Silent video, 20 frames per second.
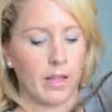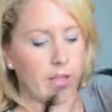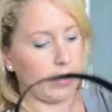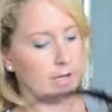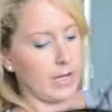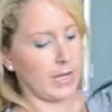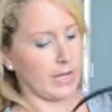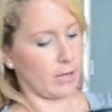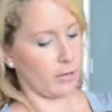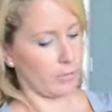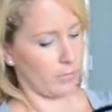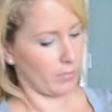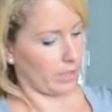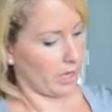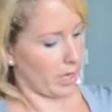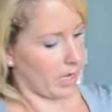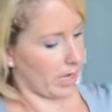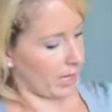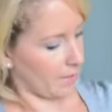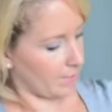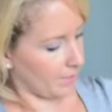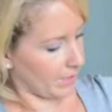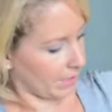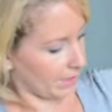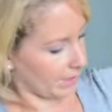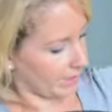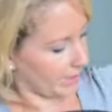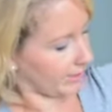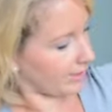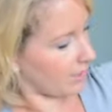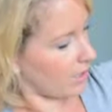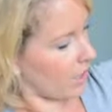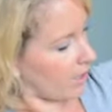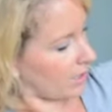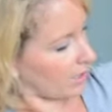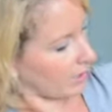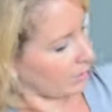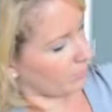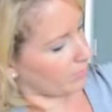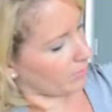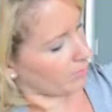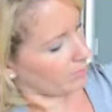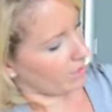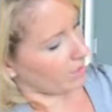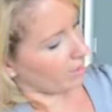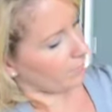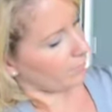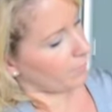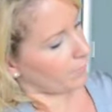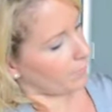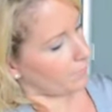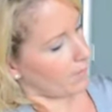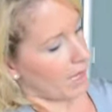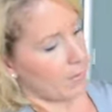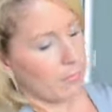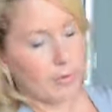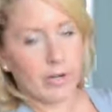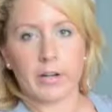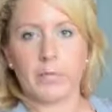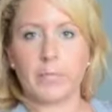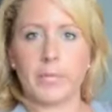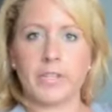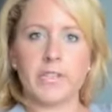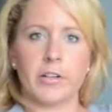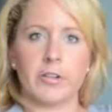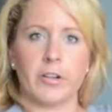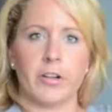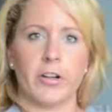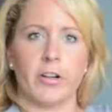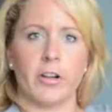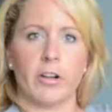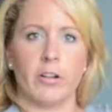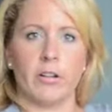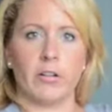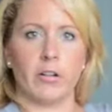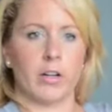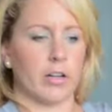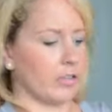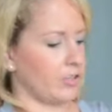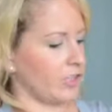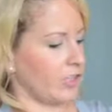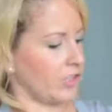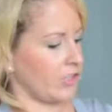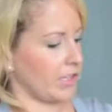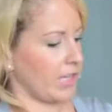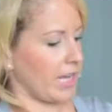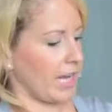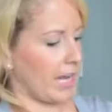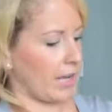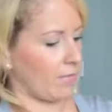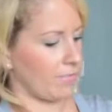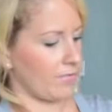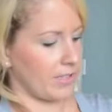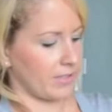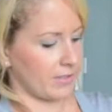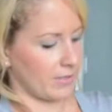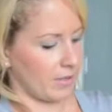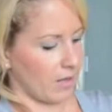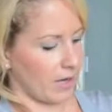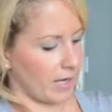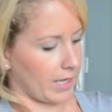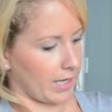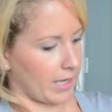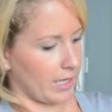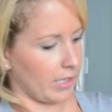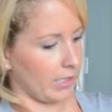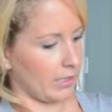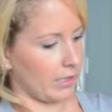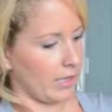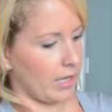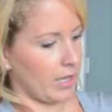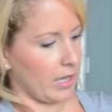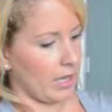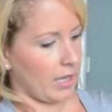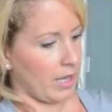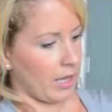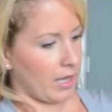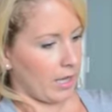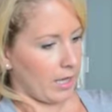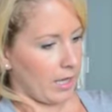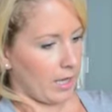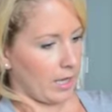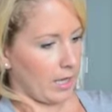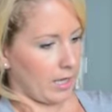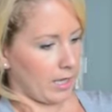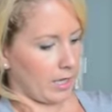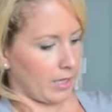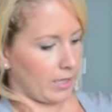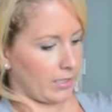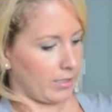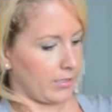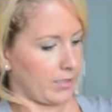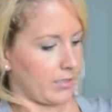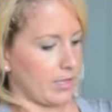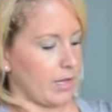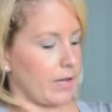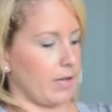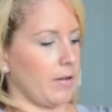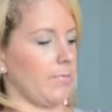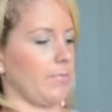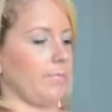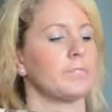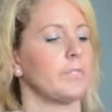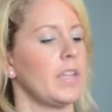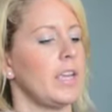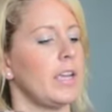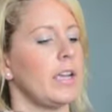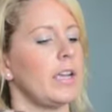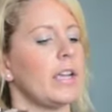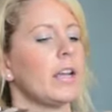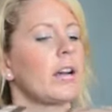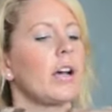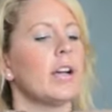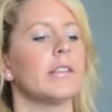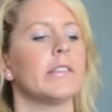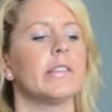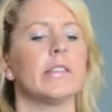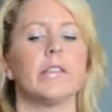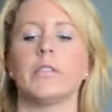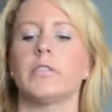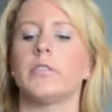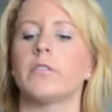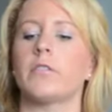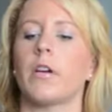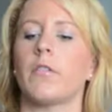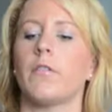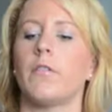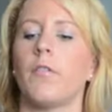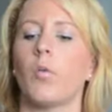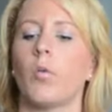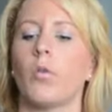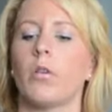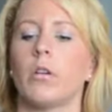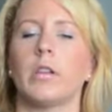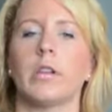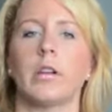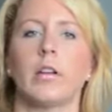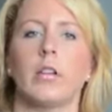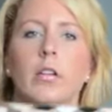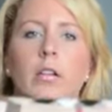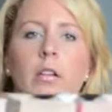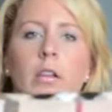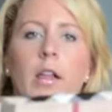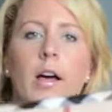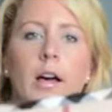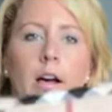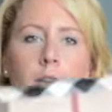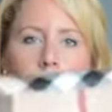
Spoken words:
Now, it is lined with kind of a fabric material, or just a canvas lining. And it has these four little